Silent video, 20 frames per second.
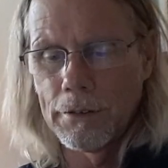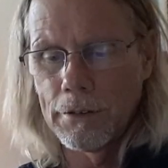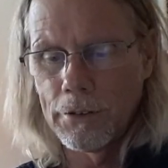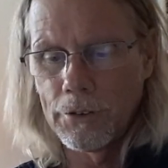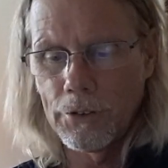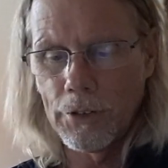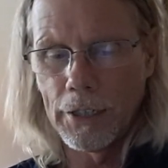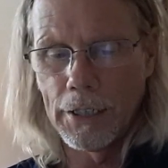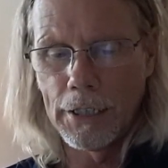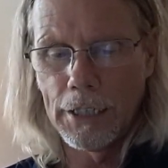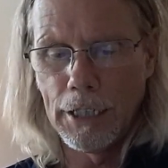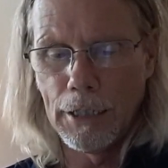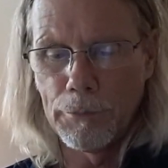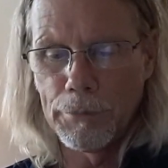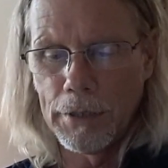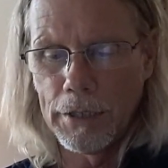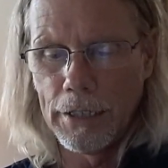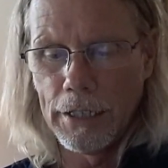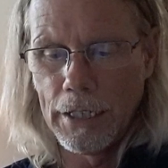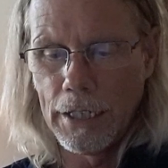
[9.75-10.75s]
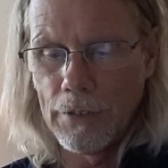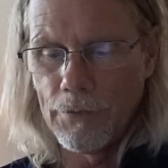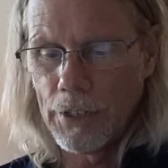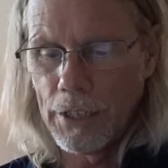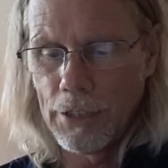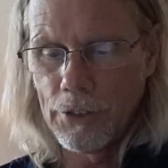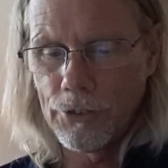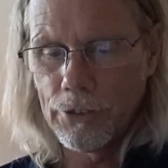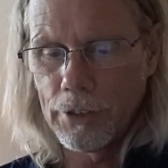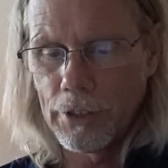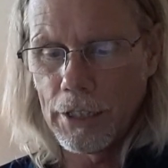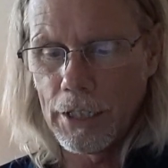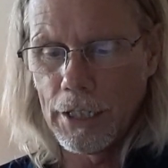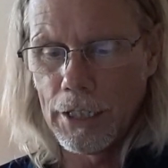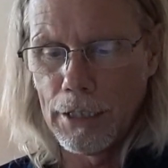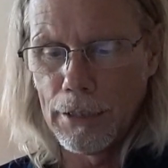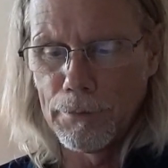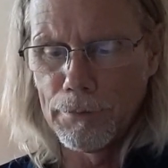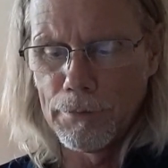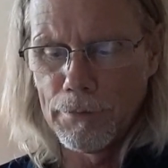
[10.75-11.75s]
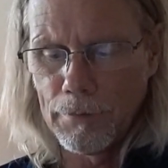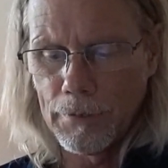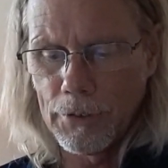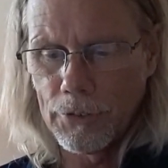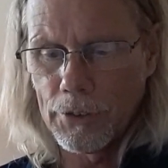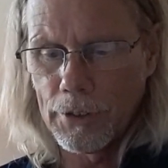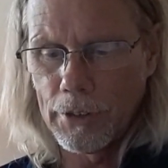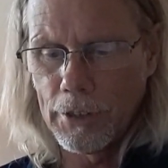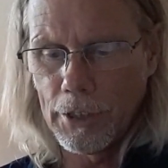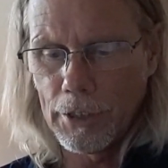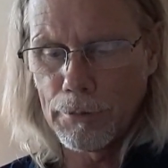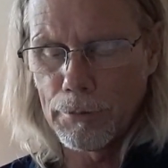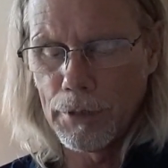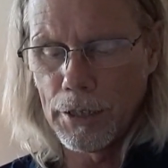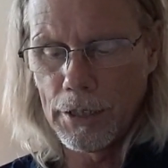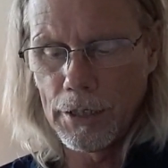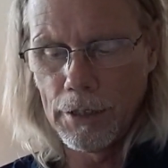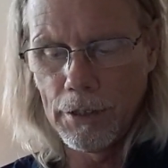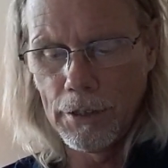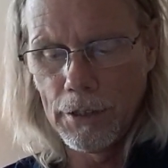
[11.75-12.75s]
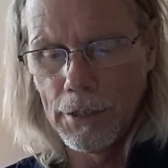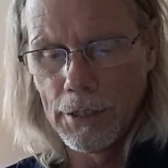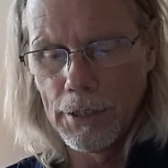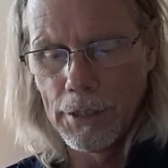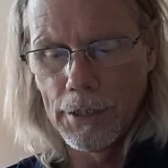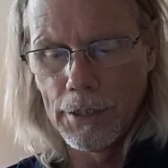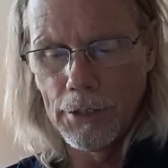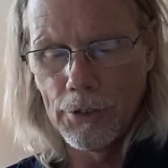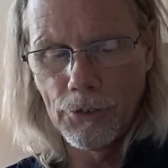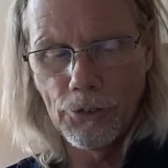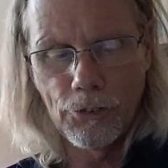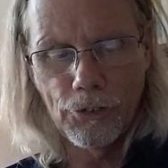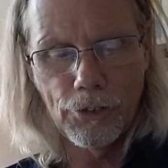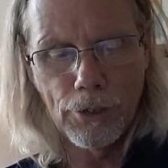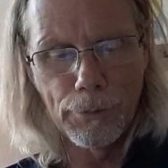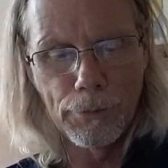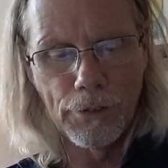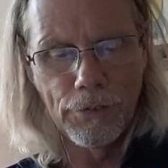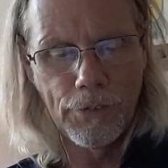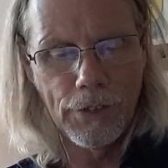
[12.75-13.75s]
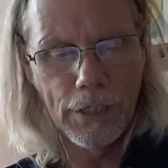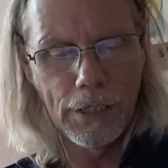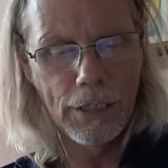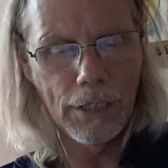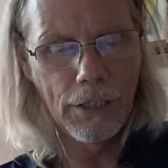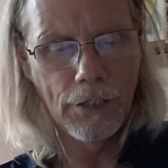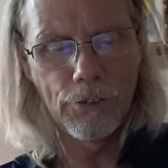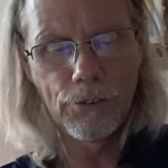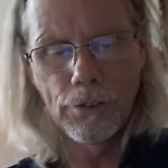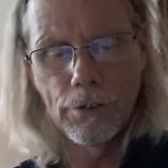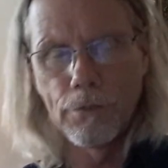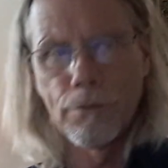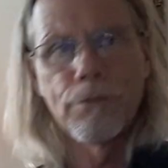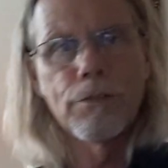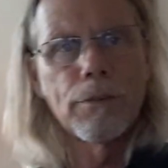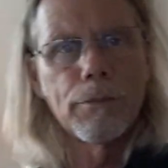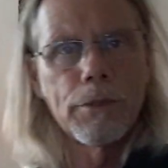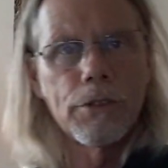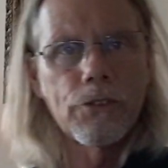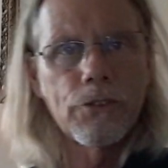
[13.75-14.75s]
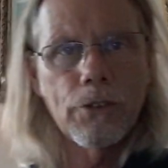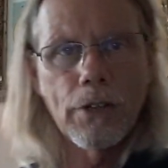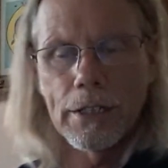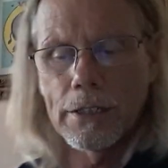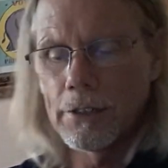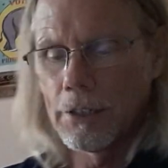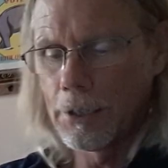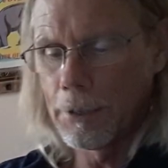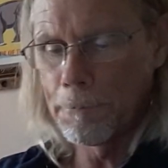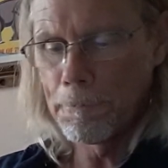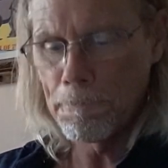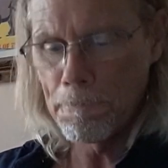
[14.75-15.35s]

trying to keep in the aviation game as I take my summer vacation from instructing.